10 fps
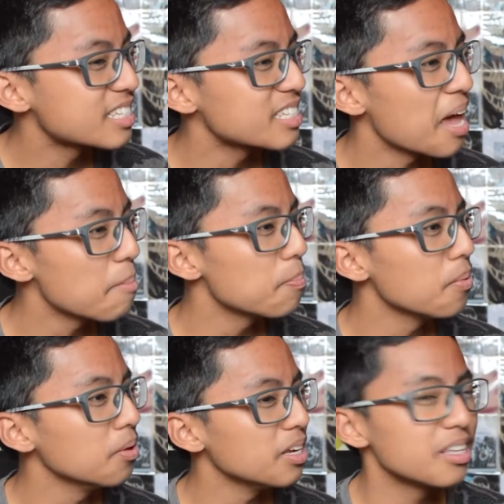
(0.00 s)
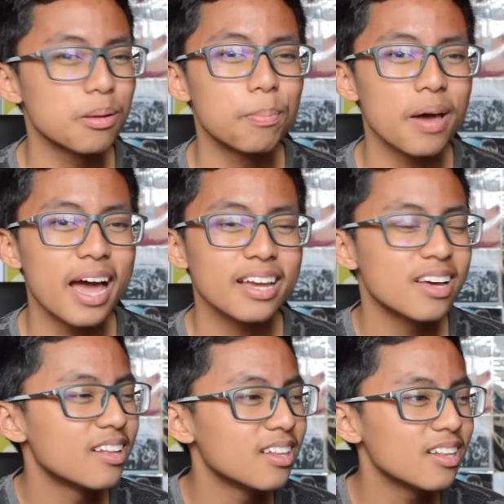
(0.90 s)
sample in the back,
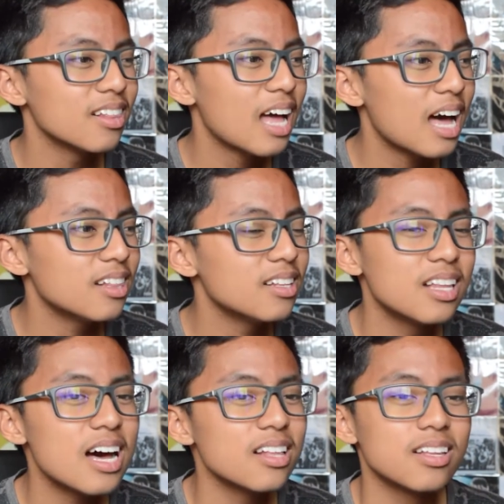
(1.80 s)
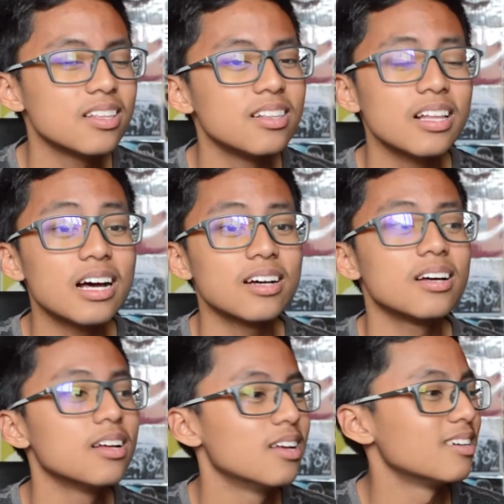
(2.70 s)
la la la la la la
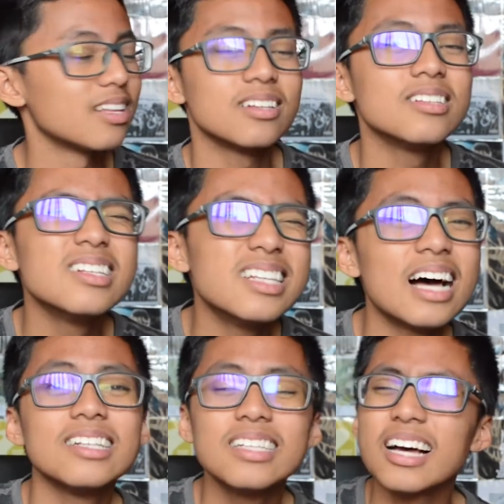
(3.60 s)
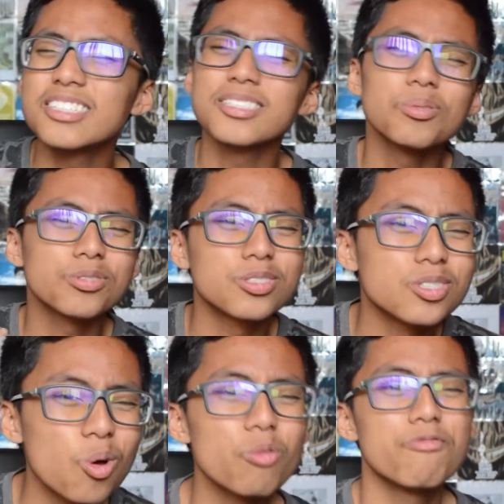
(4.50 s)
la la la la la la, so
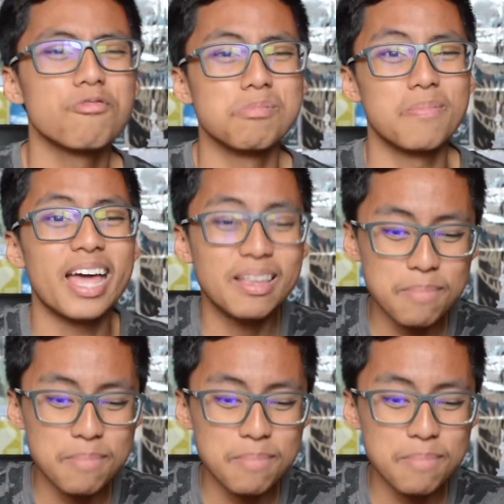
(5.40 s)
soulful, man. It